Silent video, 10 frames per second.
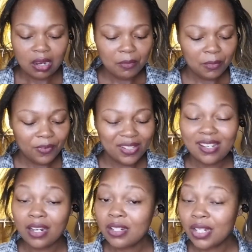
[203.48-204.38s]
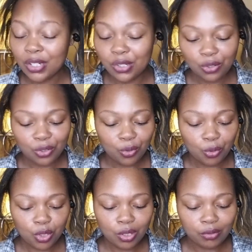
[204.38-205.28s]
if it's not textured or
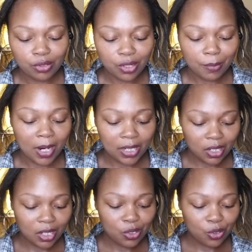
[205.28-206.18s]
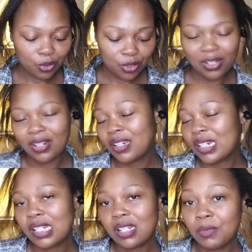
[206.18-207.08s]
close to my texture, you're not going
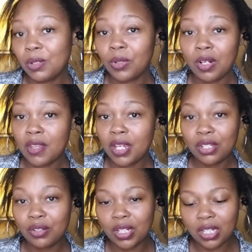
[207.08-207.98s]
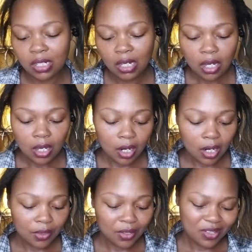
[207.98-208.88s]
to see me wearing that unit.
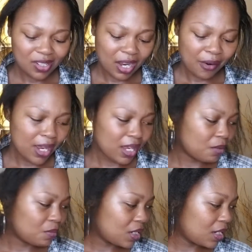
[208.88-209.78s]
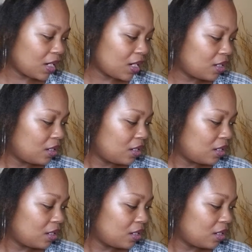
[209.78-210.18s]
That's just how I am today.